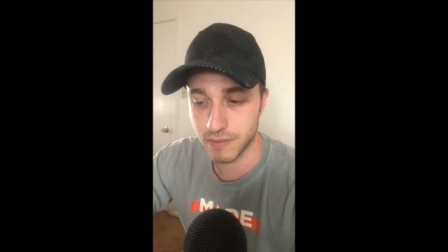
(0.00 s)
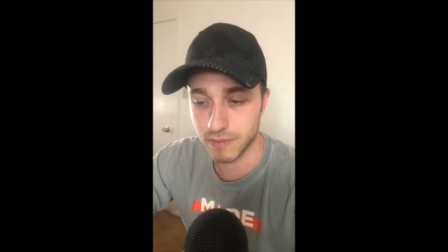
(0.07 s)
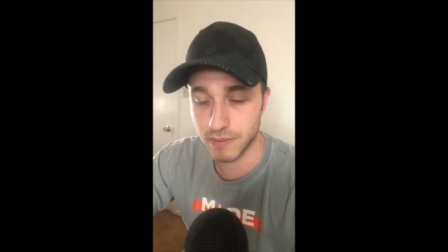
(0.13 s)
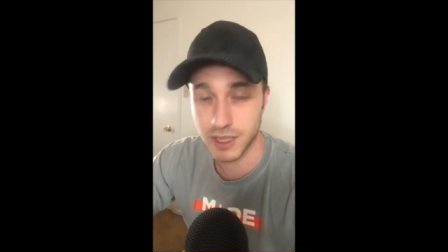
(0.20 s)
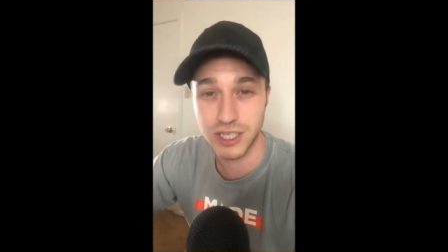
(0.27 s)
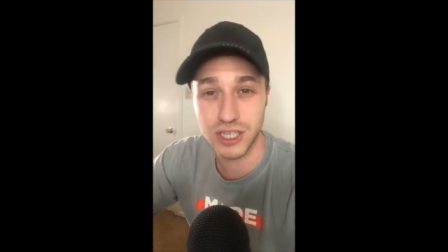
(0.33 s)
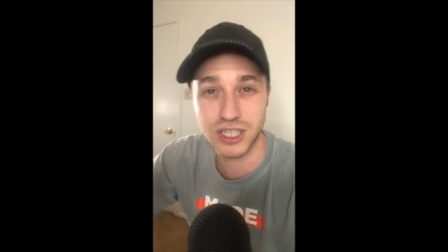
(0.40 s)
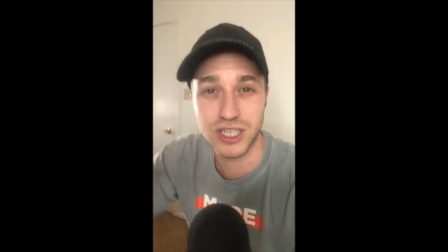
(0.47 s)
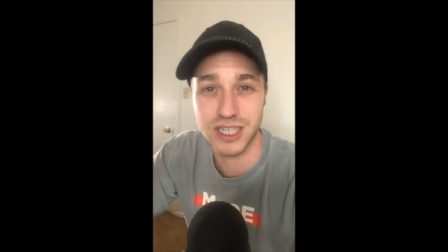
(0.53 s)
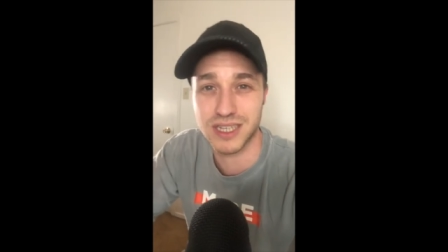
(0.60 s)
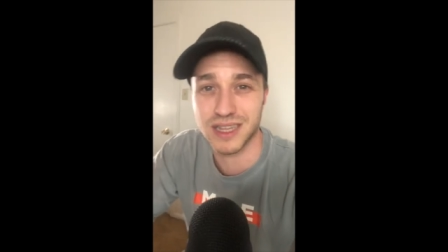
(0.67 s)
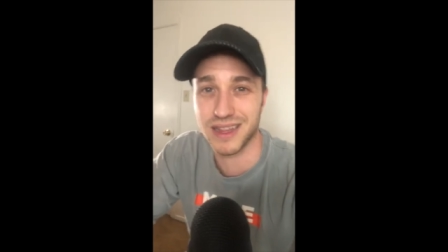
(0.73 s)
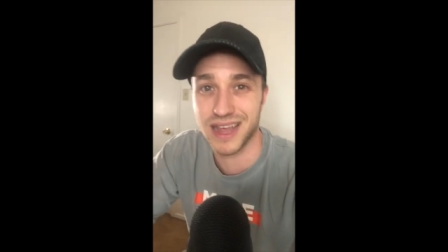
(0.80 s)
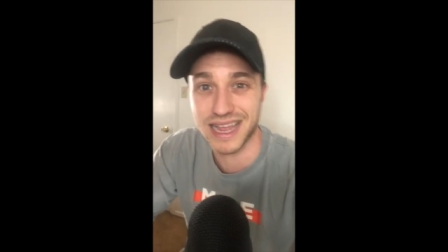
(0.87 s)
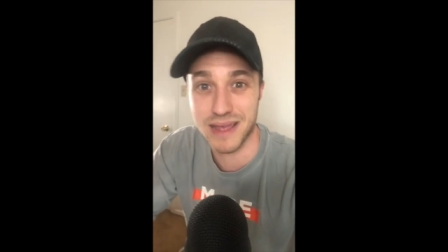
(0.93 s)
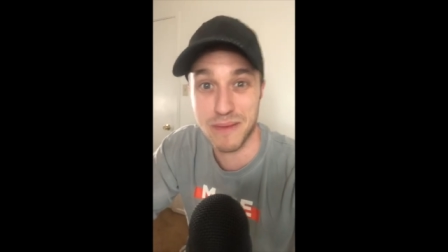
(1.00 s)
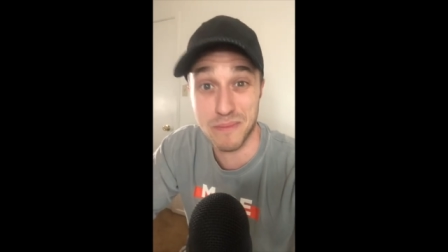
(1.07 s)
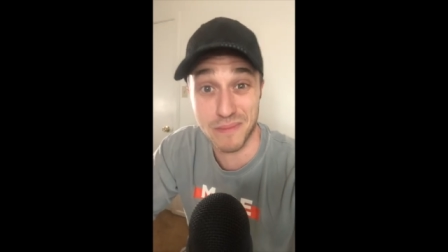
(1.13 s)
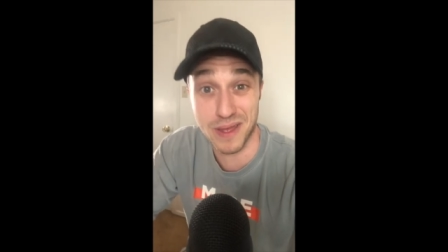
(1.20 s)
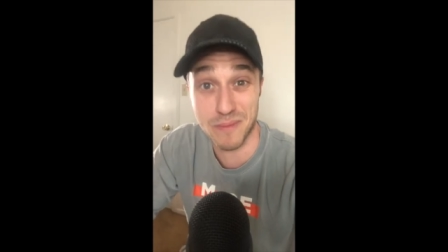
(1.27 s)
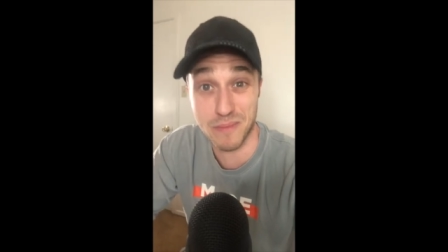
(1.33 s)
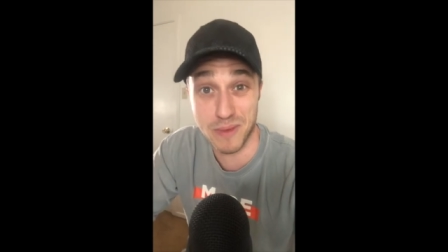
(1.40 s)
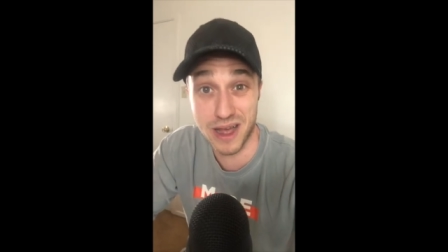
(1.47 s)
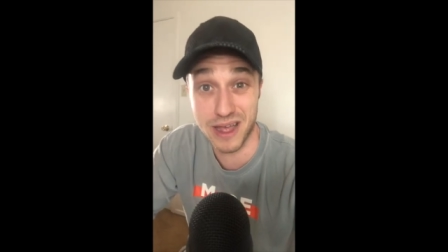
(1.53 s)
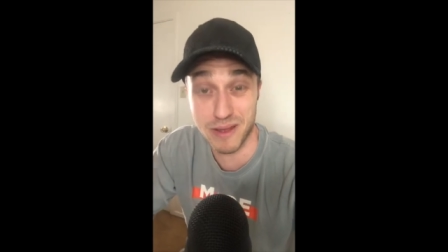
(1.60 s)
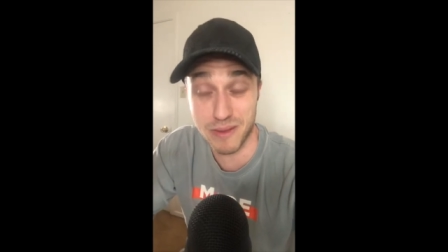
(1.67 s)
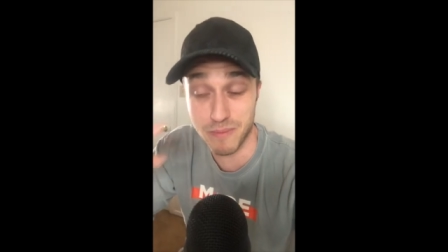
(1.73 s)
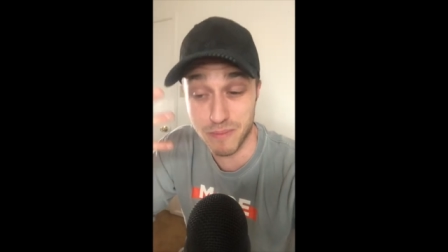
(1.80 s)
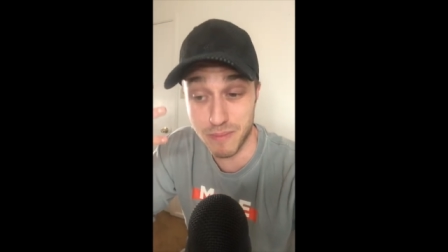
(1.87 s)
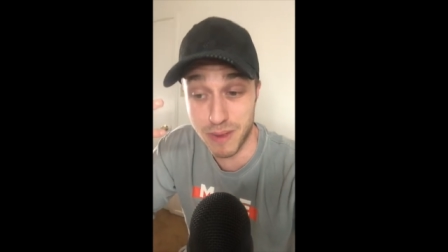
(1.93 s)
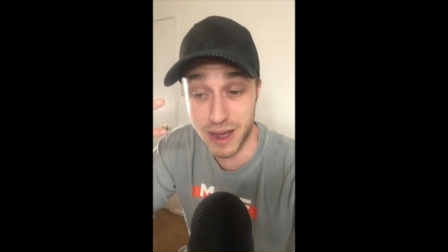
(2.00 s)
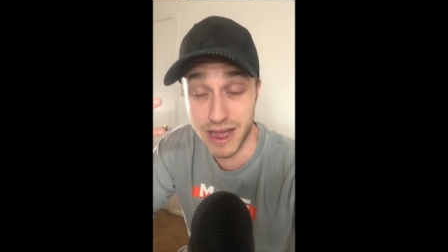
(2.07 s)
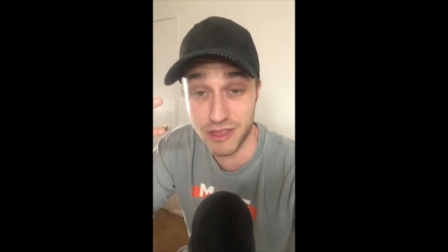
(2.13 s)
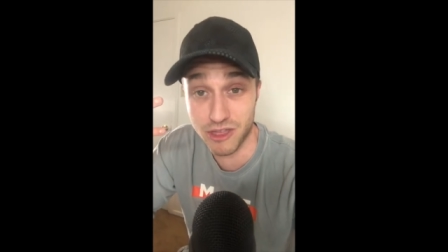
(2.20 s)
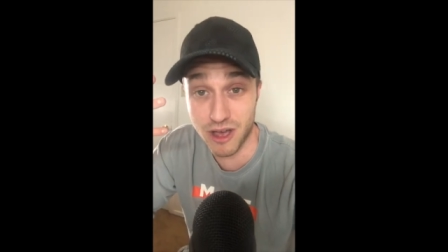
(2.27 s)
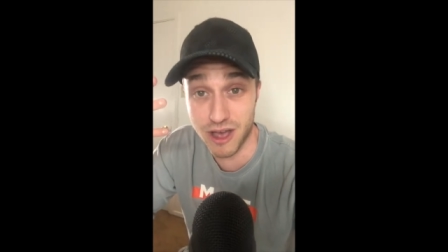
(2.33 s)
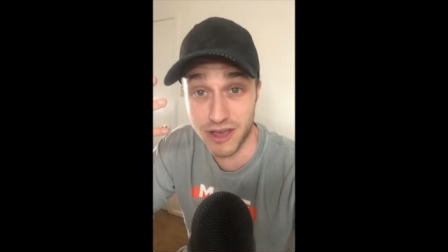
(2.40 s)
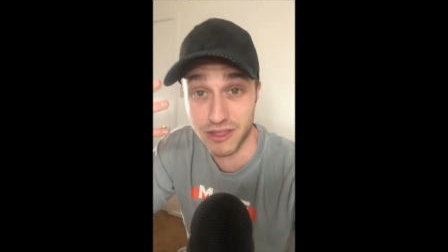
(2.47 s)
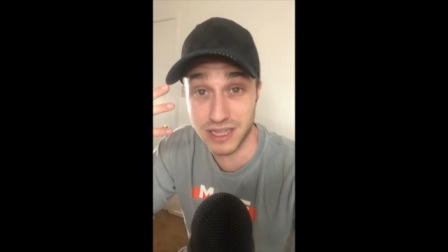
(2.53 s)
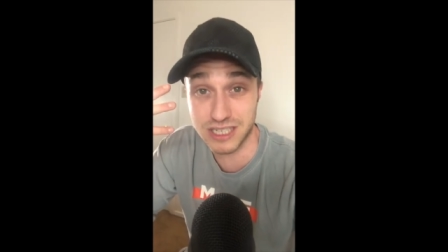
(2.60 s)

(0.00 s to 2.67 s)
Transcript: this is just like in, in my in my thought.